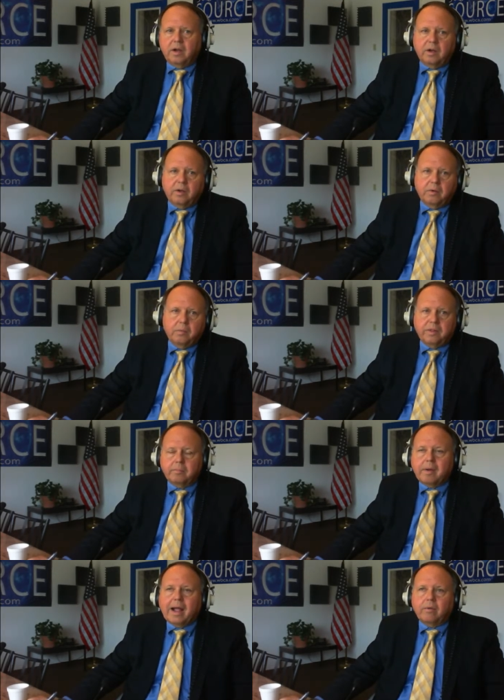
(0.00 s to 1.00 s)

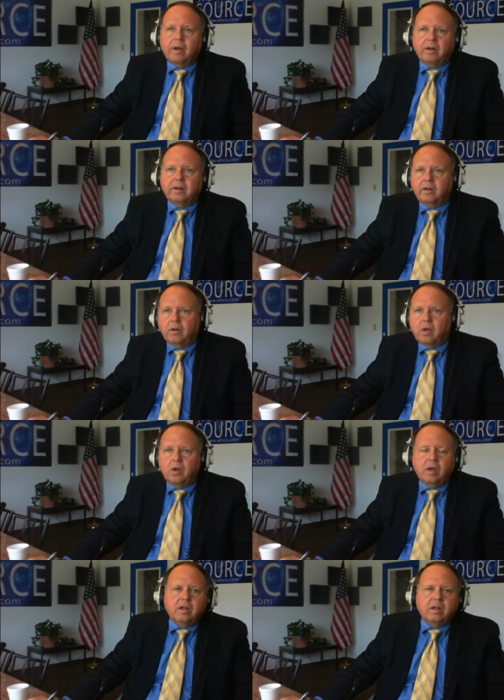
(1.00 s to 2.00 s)
with a background in
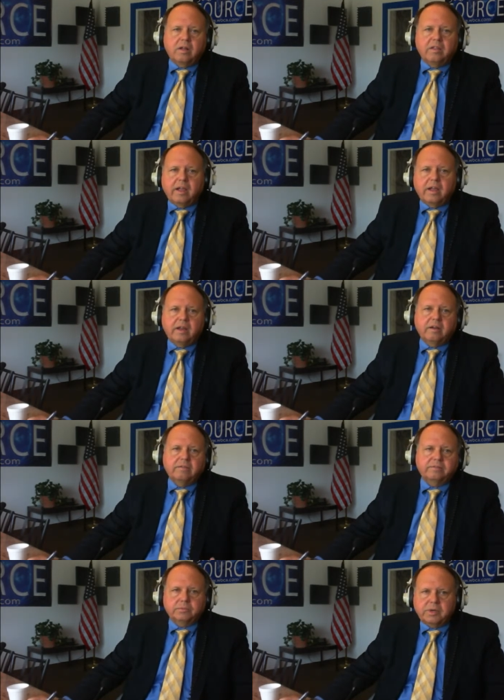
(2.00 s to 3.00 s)
law they
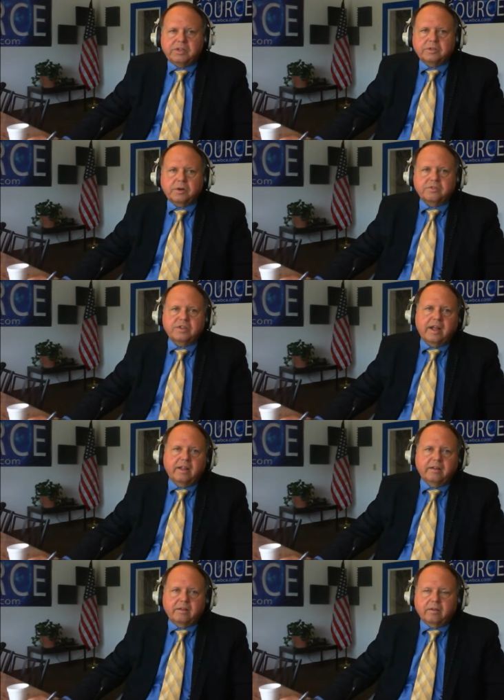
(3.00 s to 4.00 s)
have researched
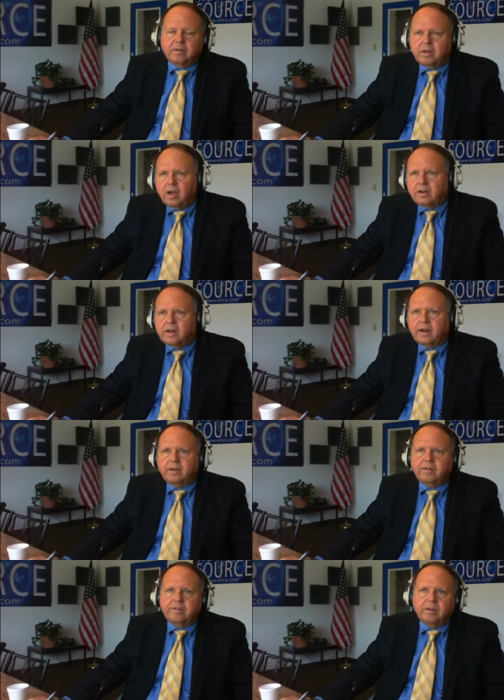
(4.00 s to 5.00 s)
that or
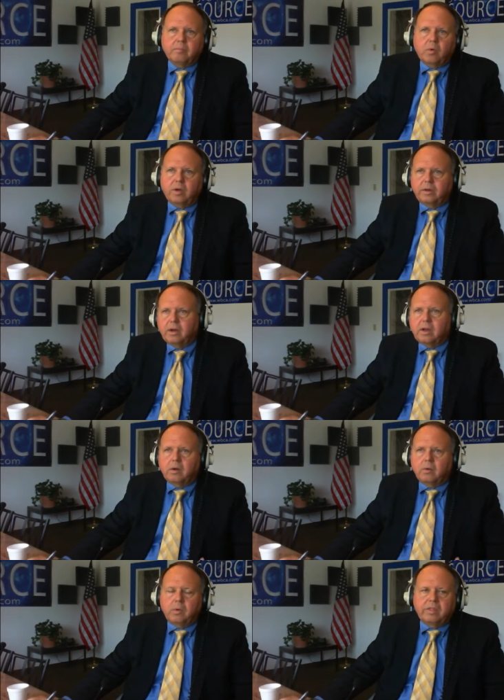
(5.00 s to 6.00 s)
contacted someone
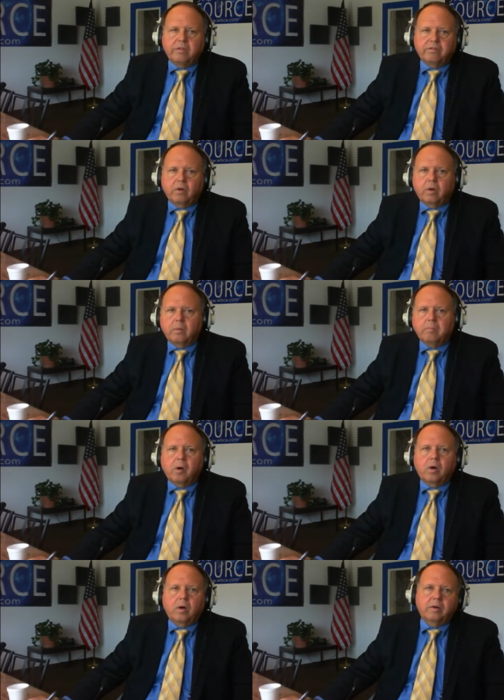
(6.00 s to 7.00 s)
with the Florida
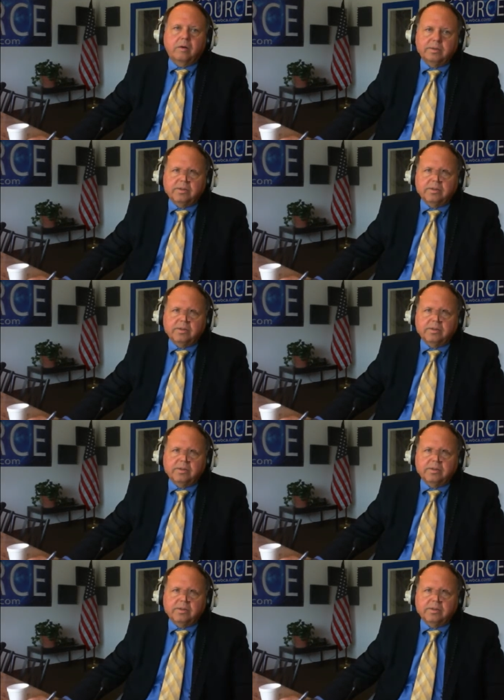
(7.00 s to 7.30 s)
bar,